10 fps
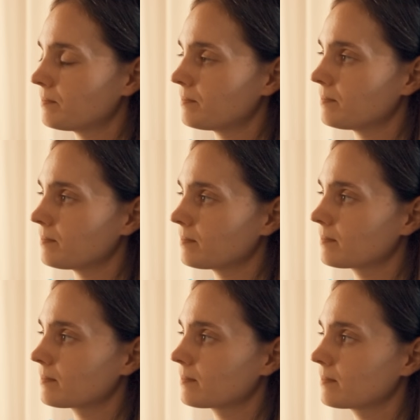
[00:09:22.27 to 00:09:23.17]

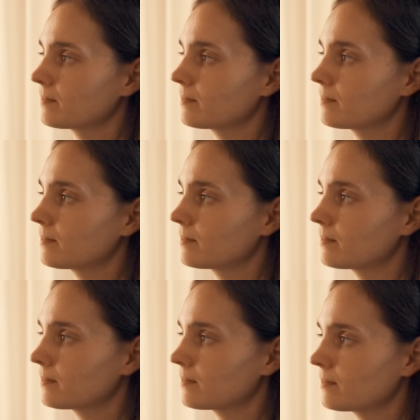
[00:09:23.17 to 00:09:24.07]

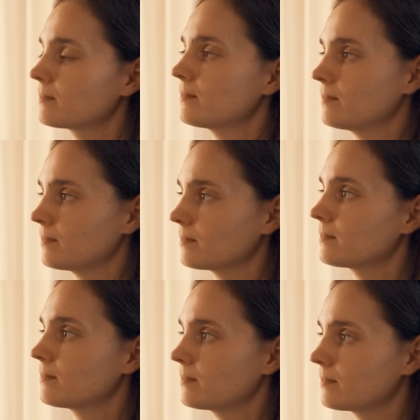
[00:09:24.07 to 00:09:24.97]

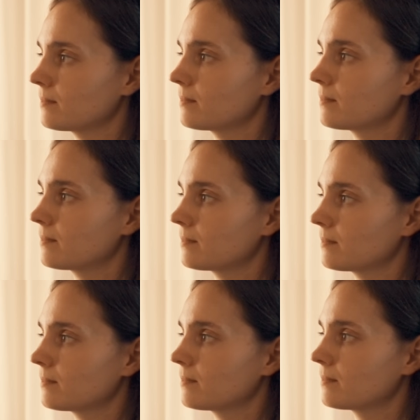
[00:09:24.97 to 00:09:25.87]

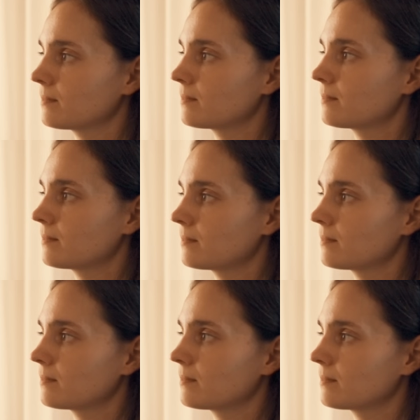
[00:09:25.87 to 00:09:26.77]

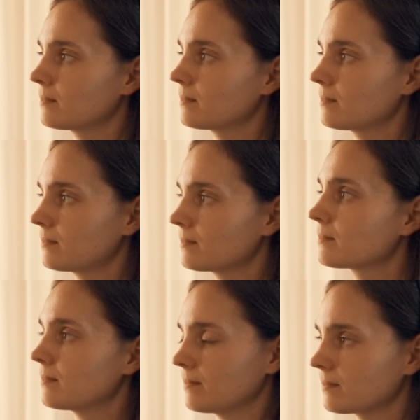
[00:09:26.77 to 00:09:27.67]

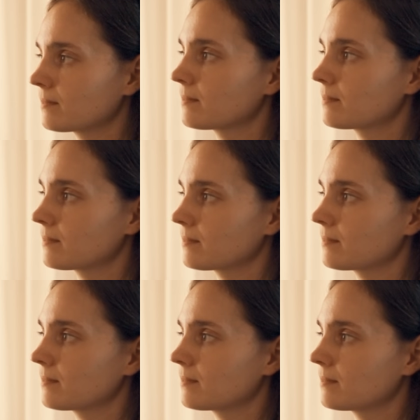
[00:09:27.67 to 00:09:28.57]

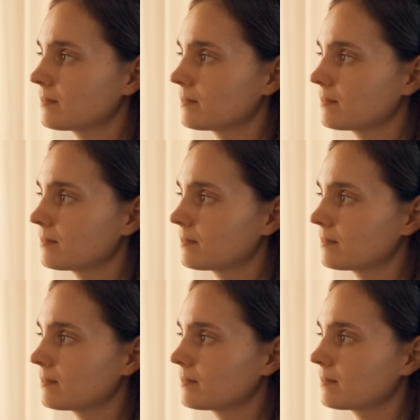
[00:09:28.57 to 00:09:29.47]

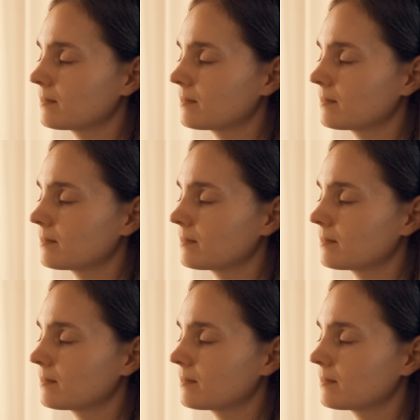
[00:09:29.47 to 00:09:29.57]
(silent)